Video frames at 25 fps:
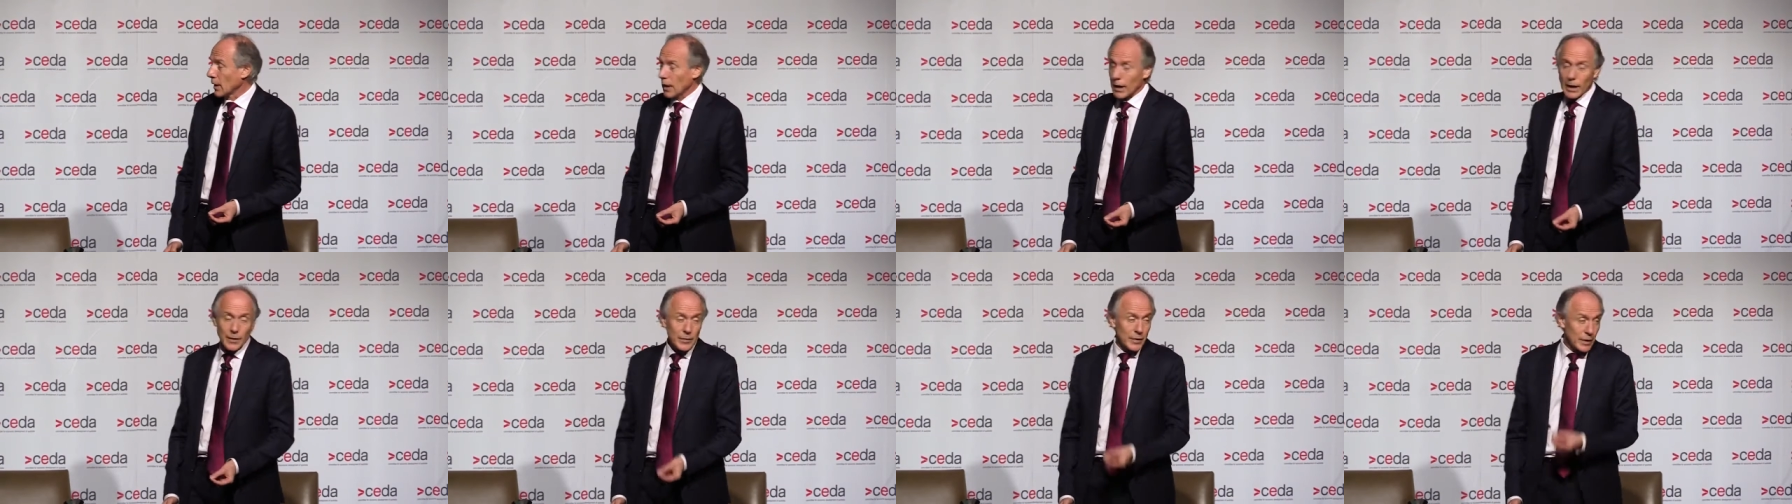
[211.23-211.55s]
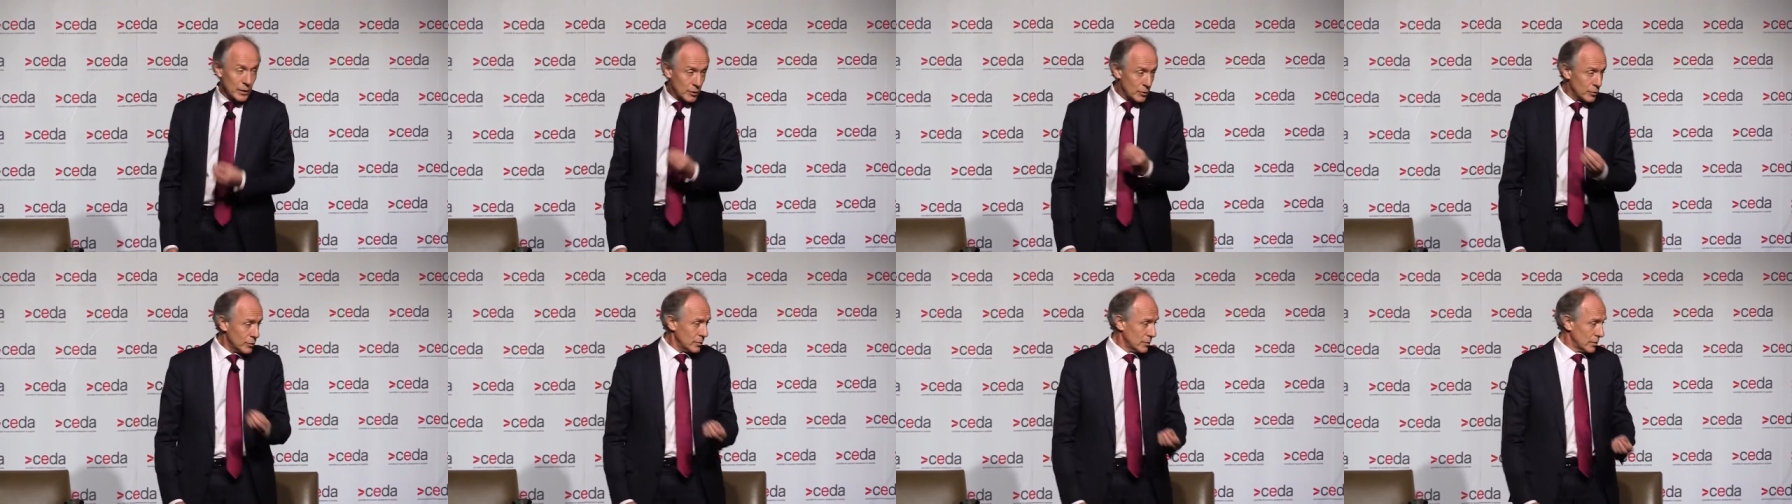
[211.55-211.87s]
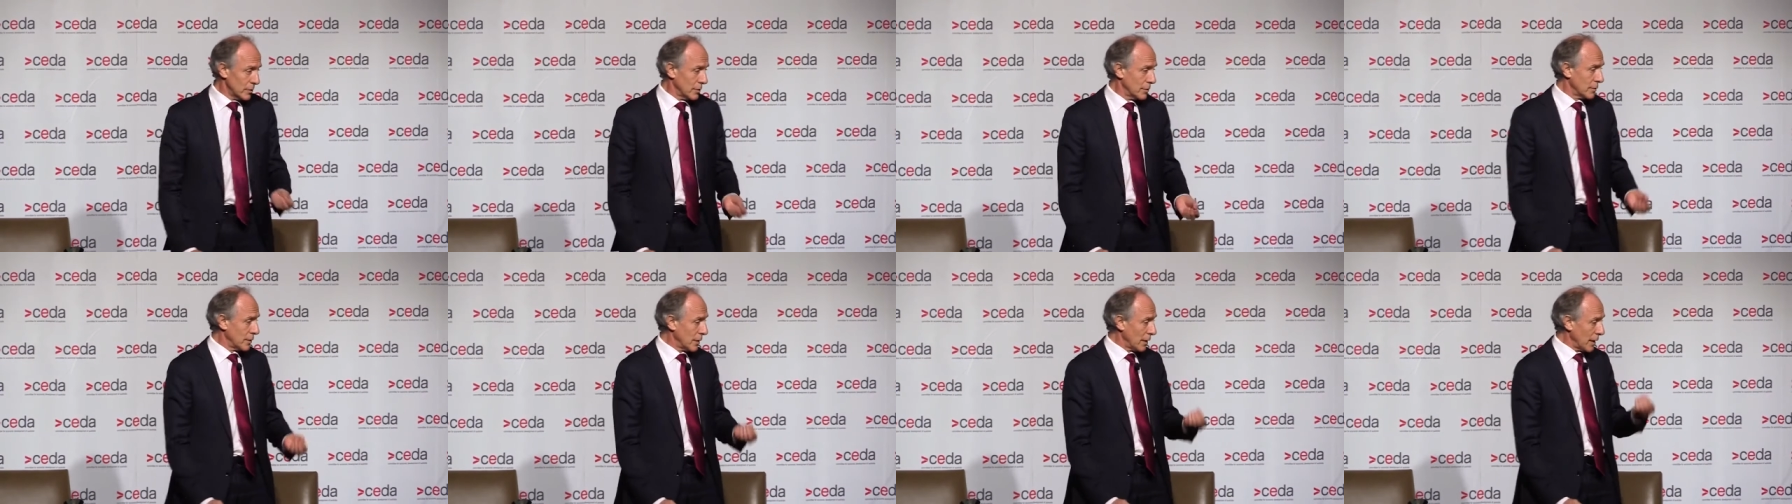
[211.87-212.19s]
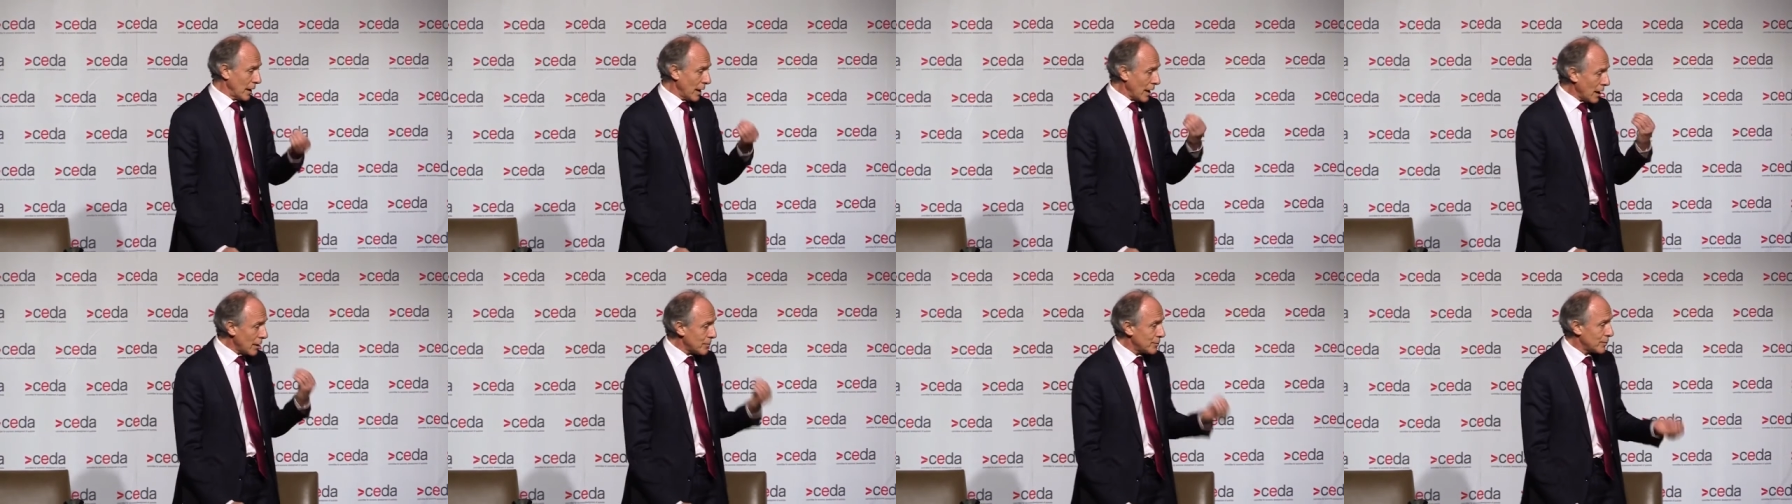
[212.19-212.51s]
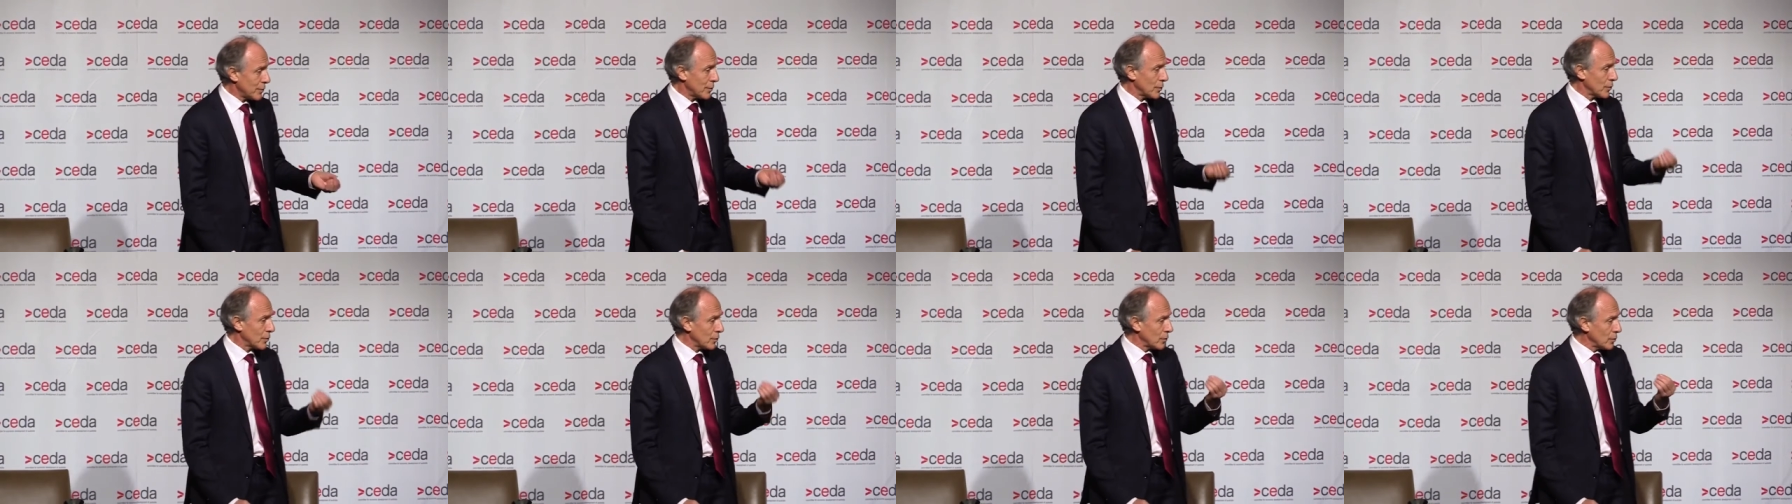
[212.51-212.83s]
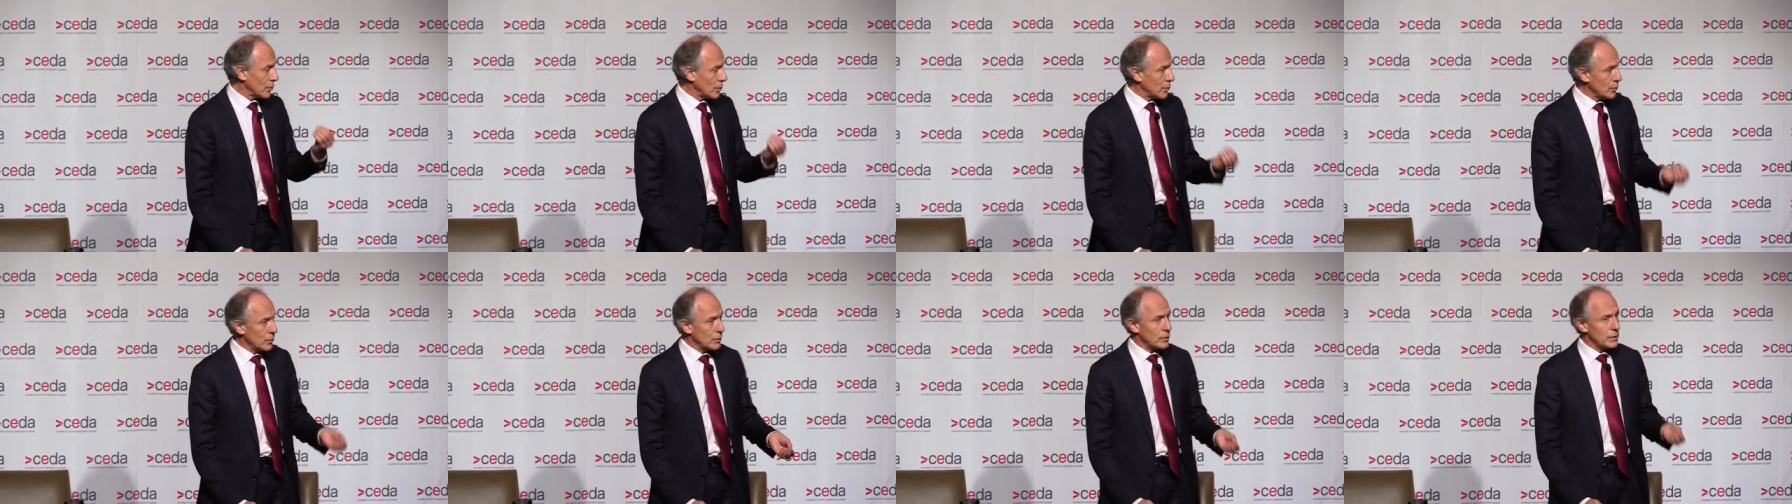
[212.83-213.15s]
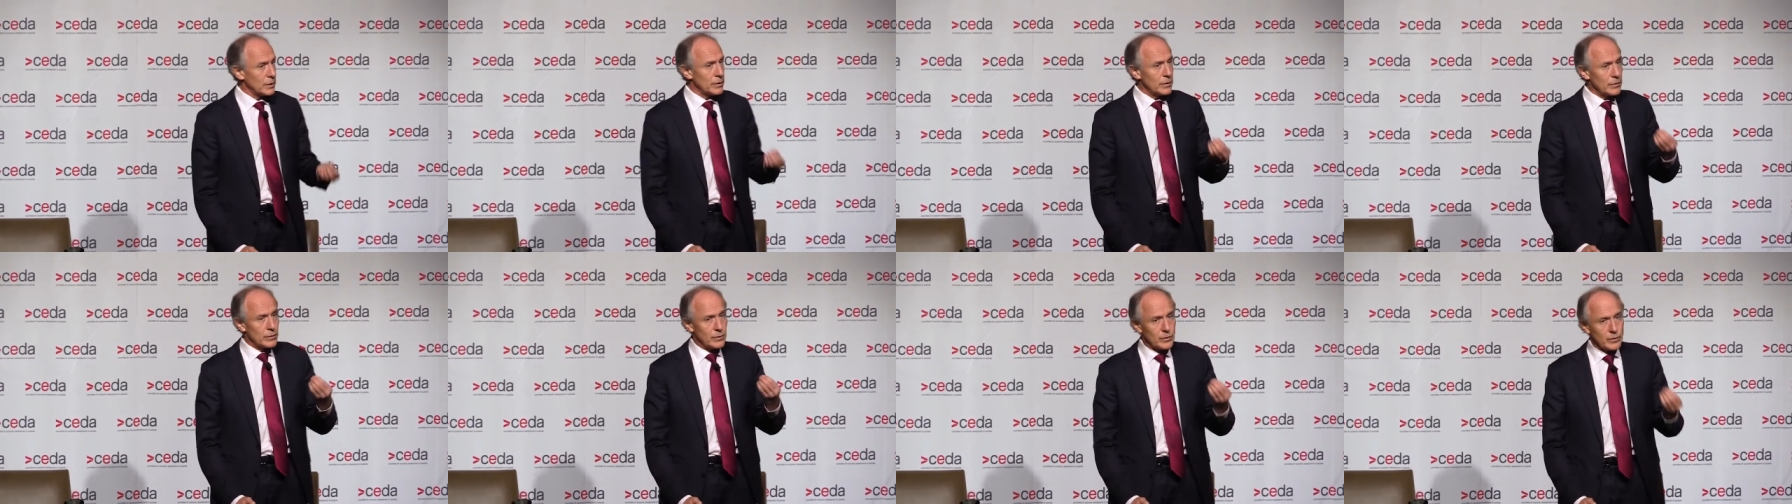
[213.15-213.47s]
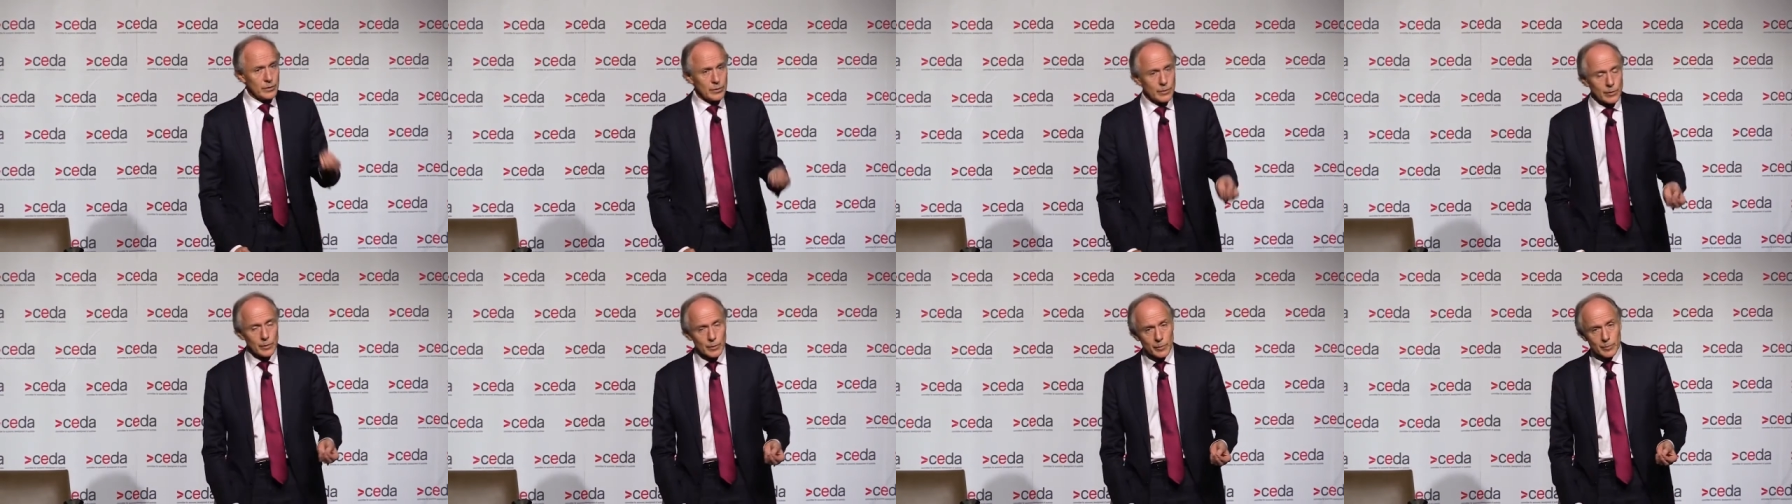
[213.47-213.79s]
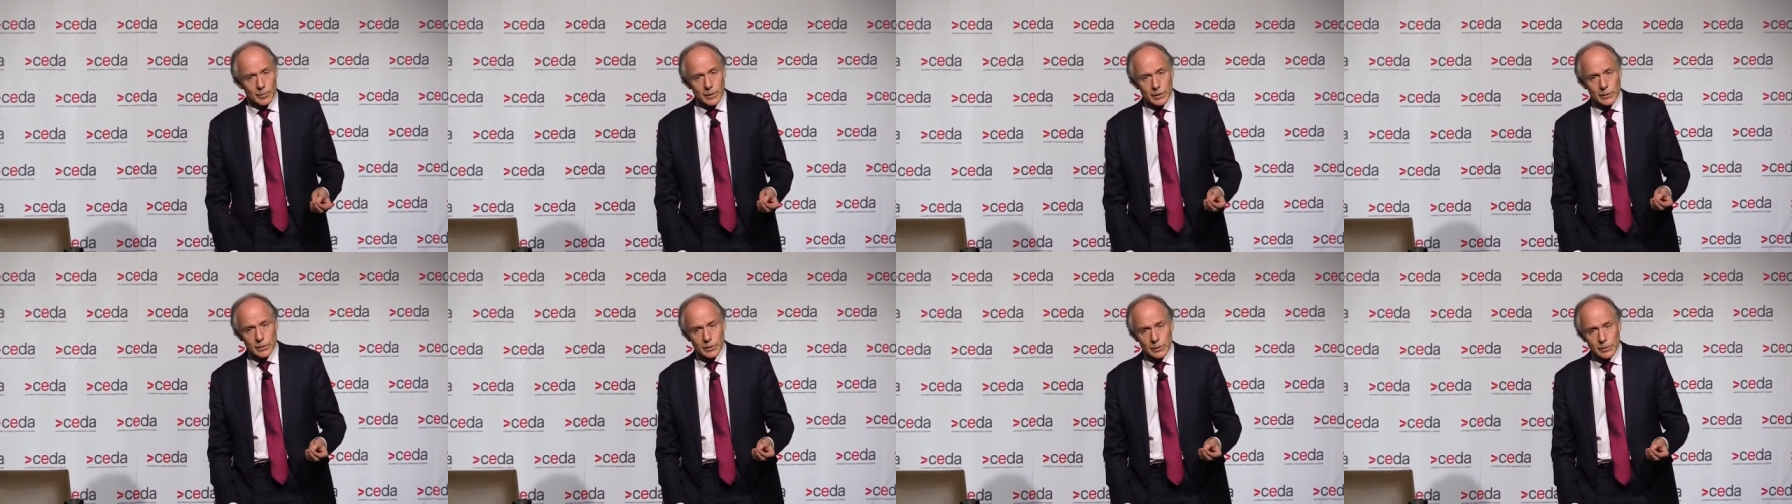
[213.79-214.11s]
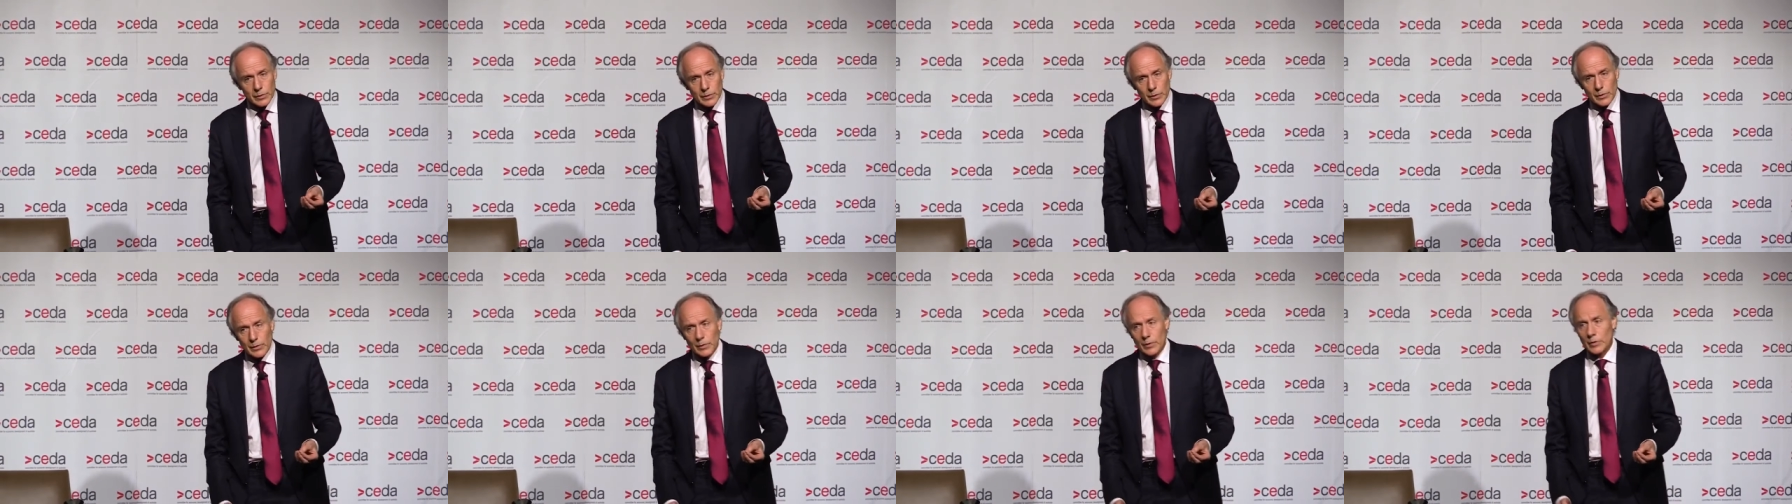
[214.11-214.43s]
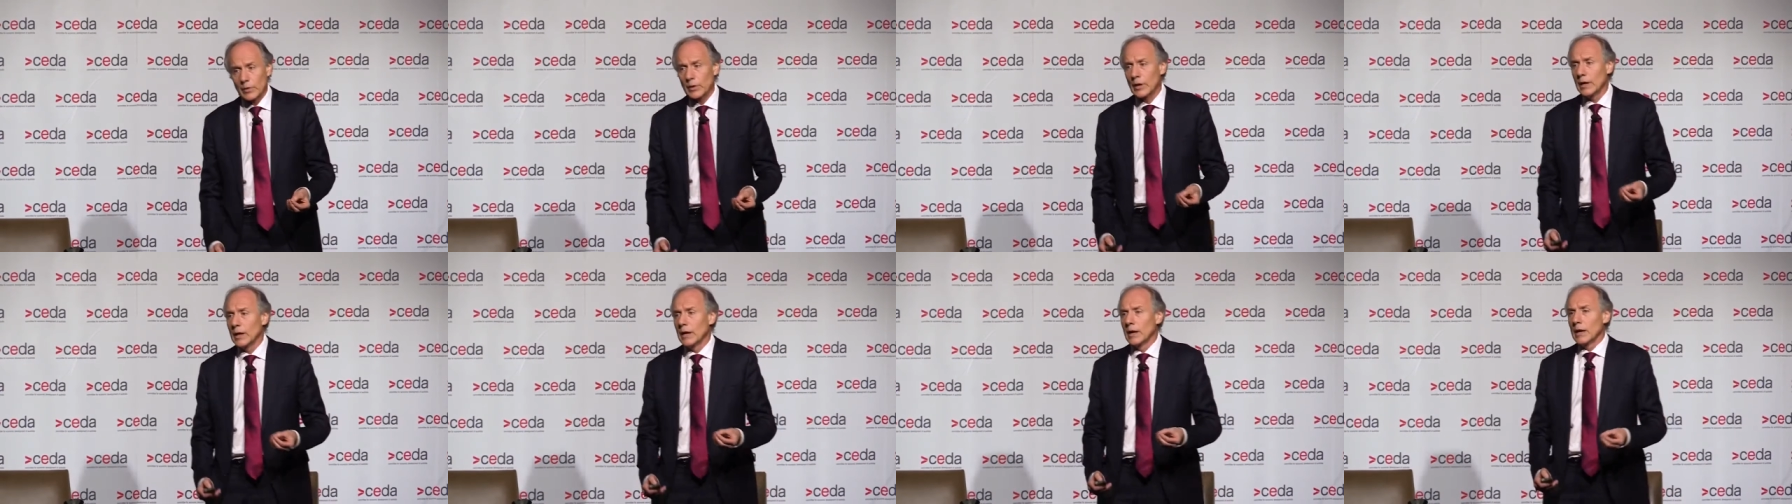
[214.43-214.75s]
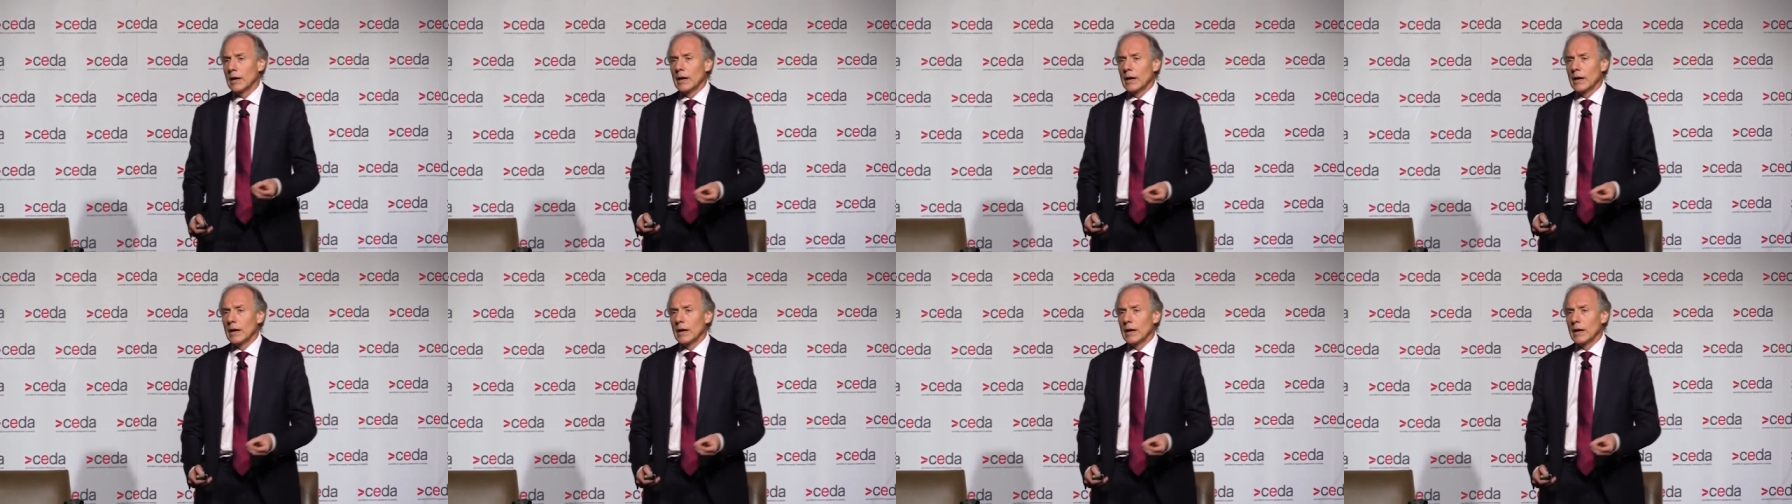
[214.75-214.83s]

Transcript: And they're good. They're absolutely zero emissions.